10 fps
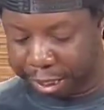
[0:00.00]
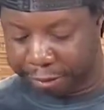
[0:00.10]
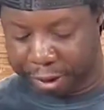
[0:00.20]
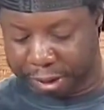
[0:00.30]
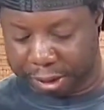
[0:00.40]

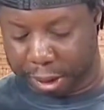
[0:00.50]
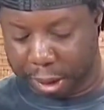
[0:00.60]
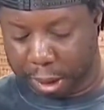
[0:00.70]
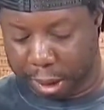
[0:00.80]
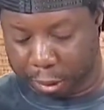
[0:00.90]
give this
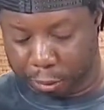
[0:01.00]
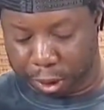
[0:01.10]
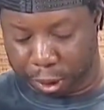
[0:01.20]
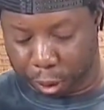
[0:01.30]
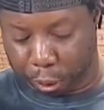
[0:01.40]
a
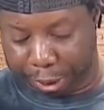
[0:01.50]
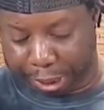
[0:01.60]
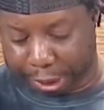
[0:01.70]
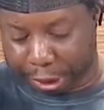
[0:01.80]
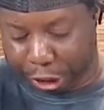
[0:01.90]
real
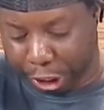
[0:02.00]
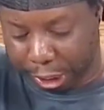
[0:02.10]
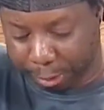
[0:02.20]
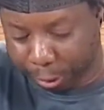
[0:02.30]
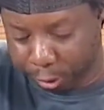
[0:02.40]
quick
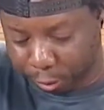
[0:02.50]
chop.